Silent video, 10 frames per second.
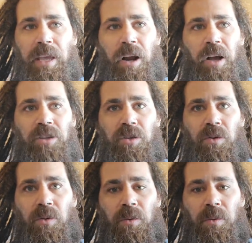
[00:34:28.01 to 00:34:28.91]
It
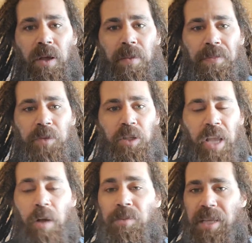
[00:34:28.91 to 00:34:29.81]
also just
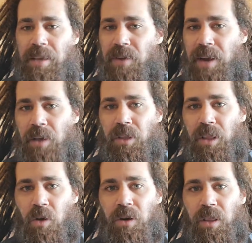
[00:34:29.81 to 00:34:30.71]
helps even out the
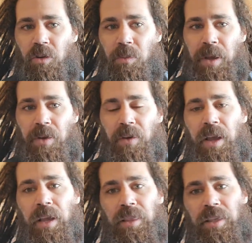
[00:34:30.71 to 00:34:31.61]
load a little bit,
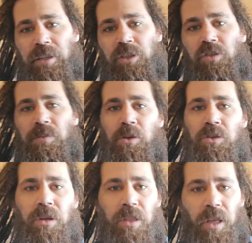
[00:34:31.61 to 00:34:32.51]
right? The
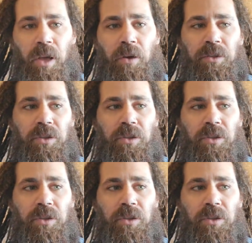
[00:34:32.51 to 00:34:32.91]
distribution of the load.